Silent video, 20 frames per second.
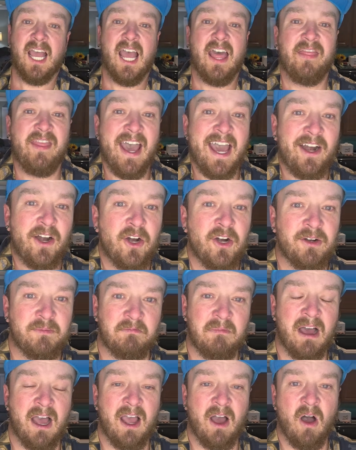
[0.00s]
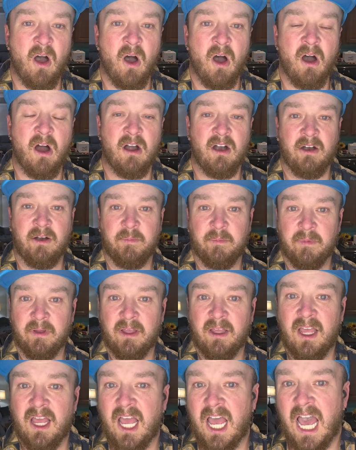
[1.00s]
That hurt my arm.
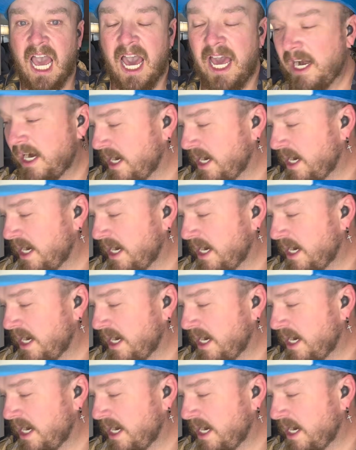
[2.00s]
How did